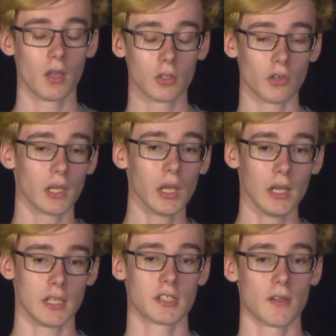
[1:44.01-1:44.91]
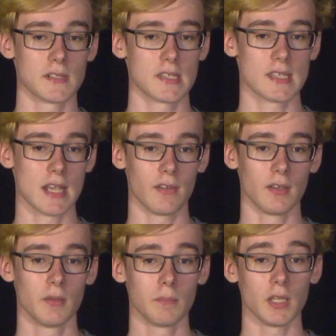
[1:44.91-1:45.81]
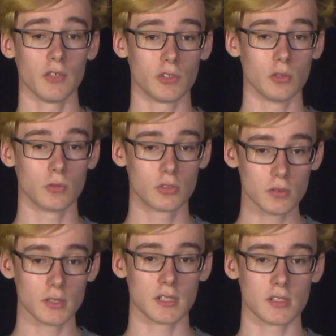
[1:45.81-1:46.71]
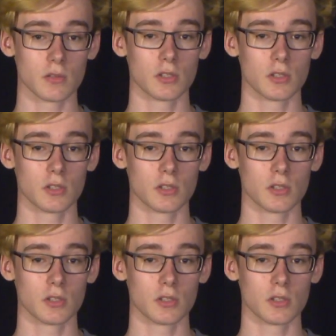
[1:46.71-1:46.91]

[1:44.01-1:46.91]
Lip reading: you're unlikely to go into this area, but if you do need to,